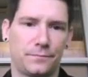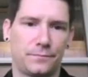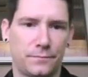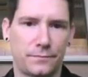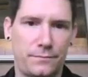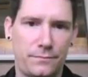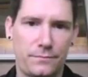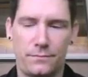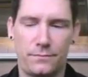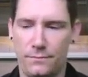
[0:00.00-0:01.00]

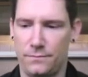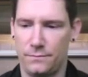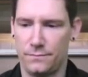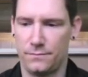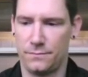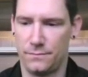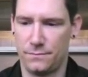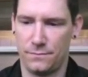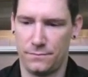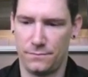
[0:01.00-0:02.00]

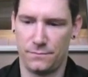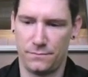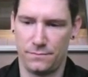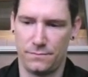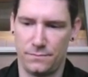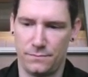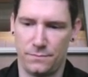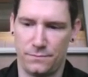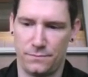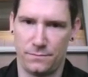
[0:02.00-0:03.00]

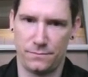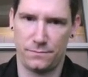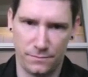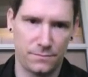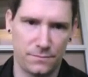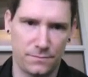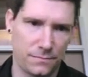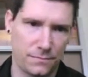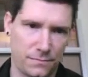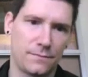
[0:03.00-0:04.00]

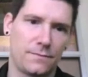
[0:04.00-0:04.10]
[no speech]